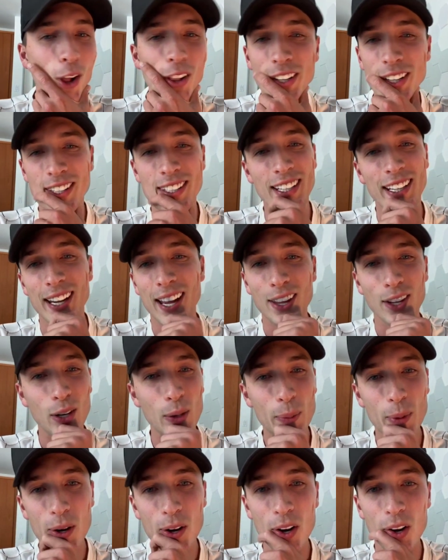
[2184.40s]
they're all in it
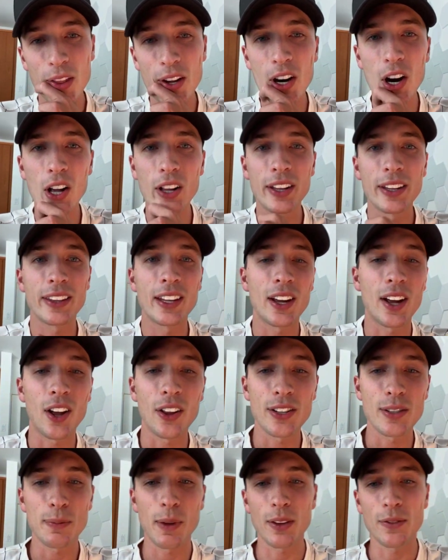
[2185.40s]
together, bro. All
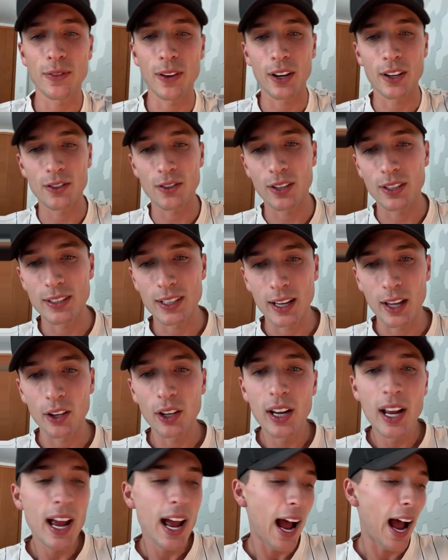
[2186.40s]
these motherfuckers are in it
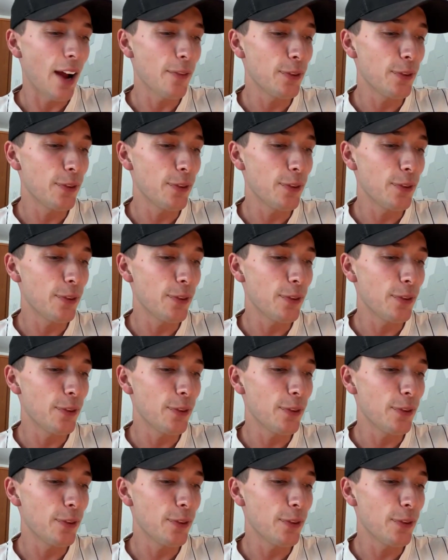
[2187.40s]
together.